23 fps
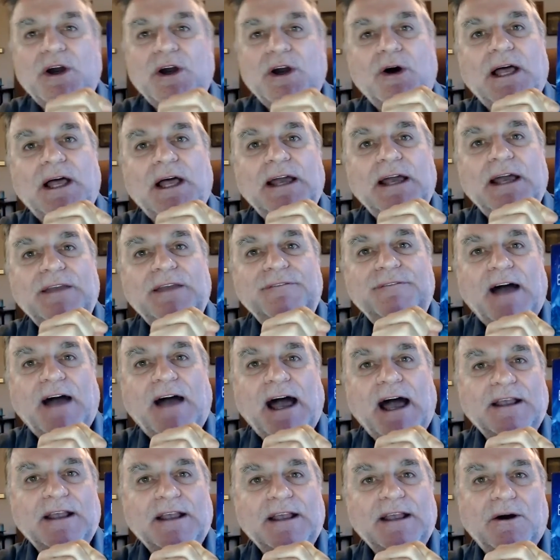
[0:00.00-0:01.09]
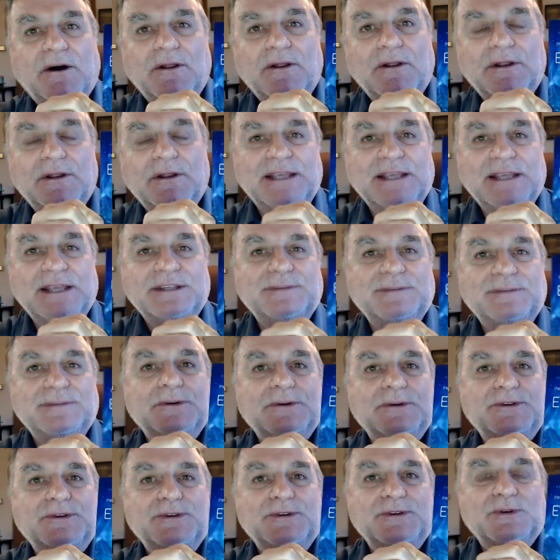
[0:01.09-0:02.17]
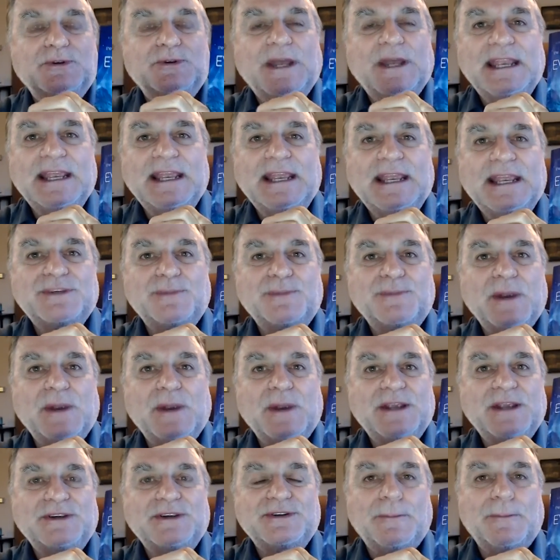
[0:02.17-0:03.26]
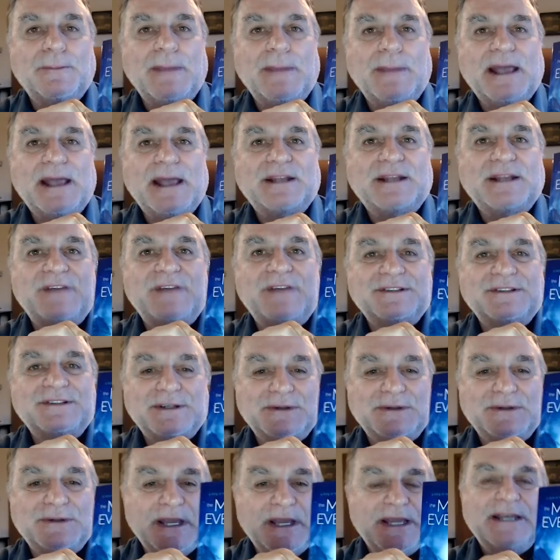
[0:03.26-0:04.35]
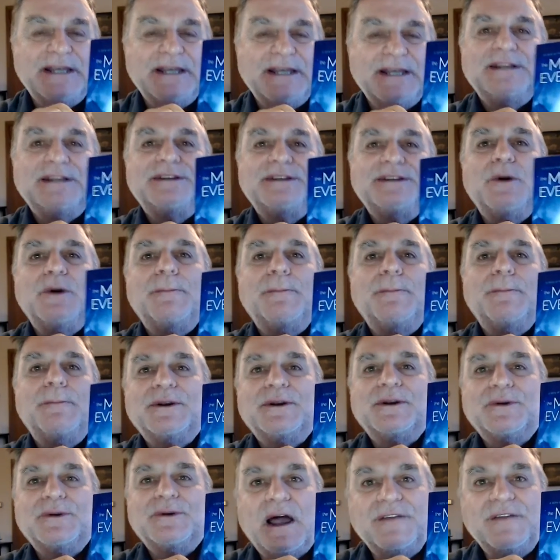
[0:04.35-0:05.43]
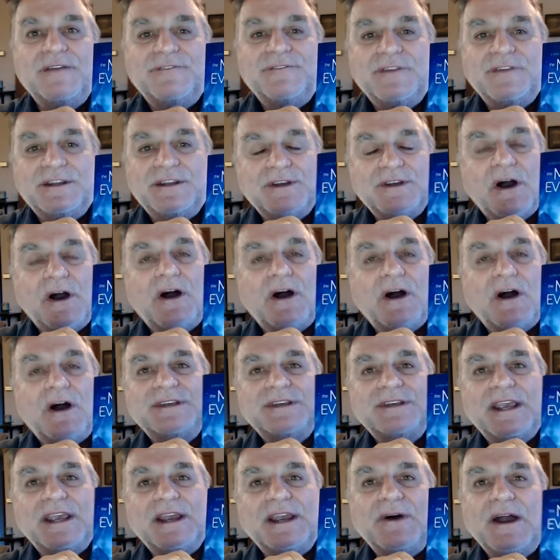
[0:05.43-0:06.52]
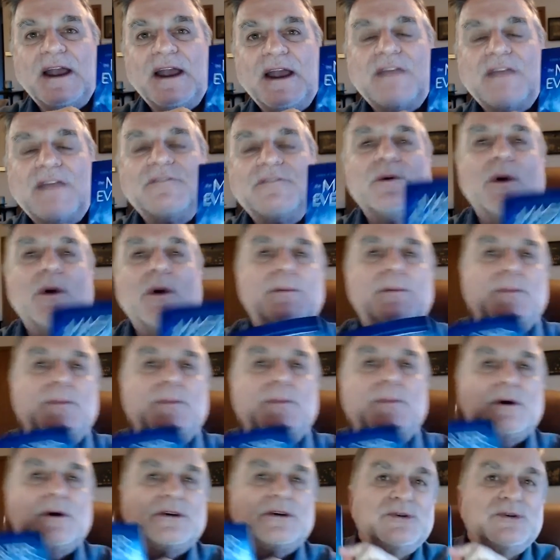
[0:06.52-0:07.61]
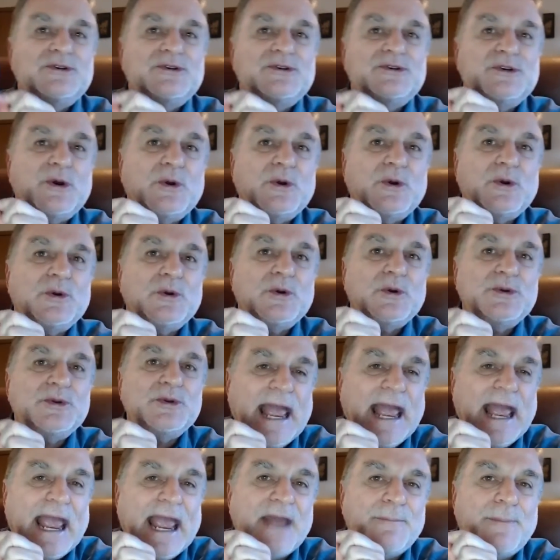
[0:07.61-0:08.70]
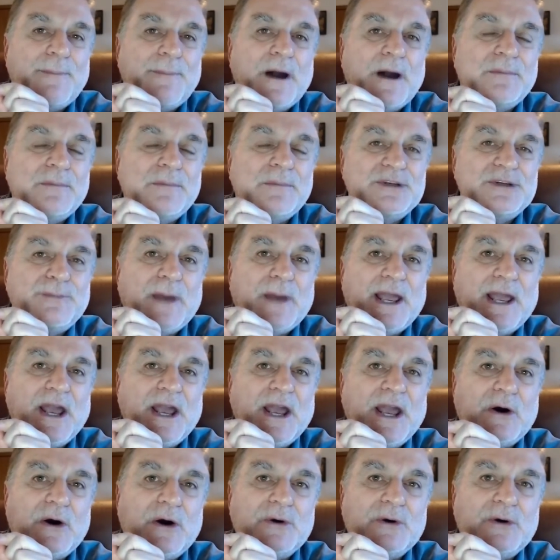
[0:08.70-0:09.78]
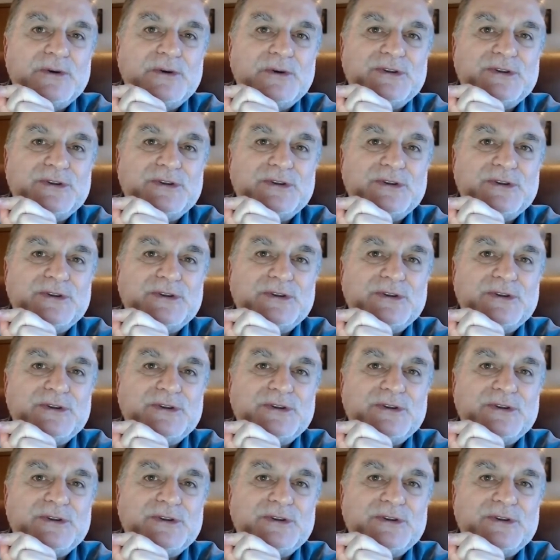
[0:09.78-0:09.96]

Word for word: Life. I call it a spiritual and inspirational manifesto to a better life. It's on sale everywhere books are sold and published by Ozark